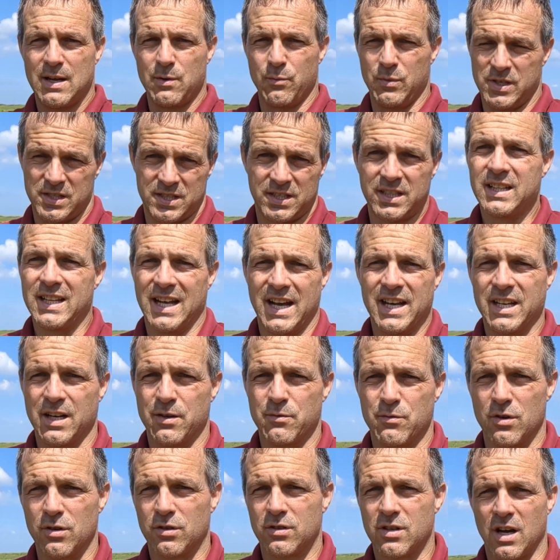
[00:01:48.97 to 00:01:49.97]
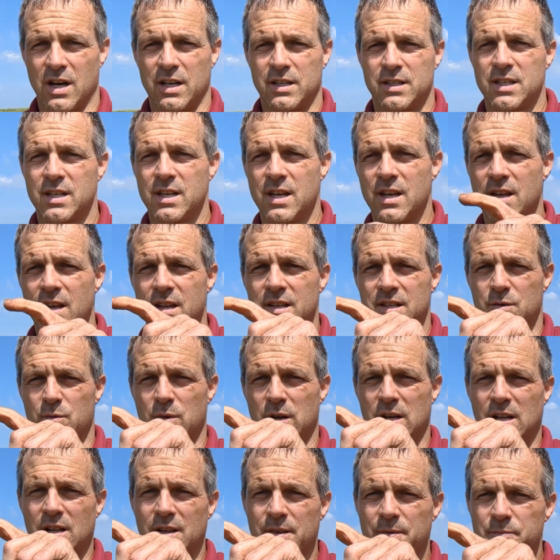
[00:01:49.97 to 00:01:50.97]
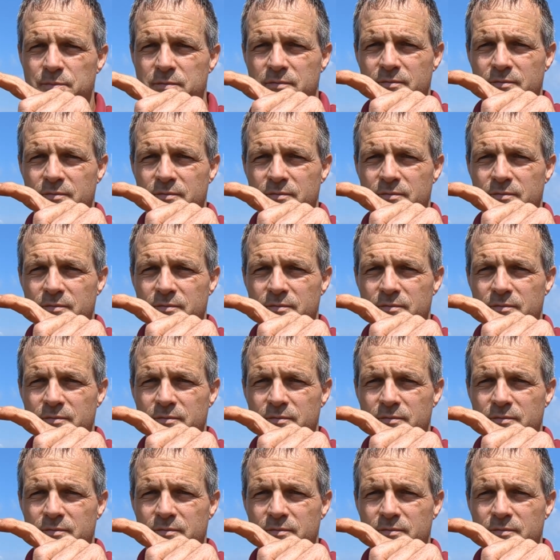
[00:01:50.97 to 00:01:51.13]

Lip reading: We see that in road cuts as well.